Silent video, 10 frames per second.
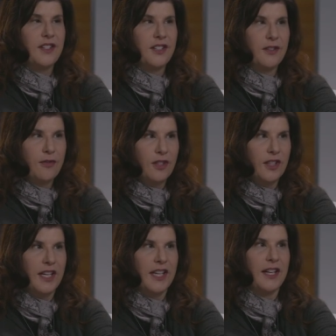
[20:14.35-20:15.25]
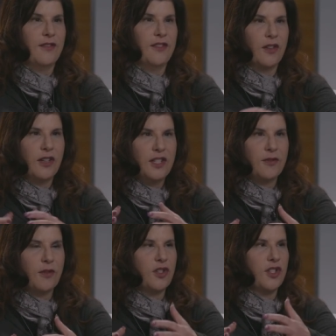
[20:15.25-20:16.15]
differently and a very
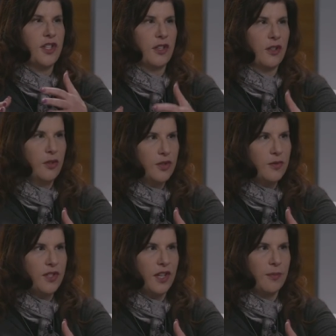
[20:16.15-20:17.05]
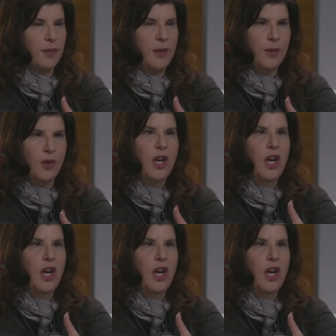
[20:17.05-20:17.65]
diverse and inclusive set of people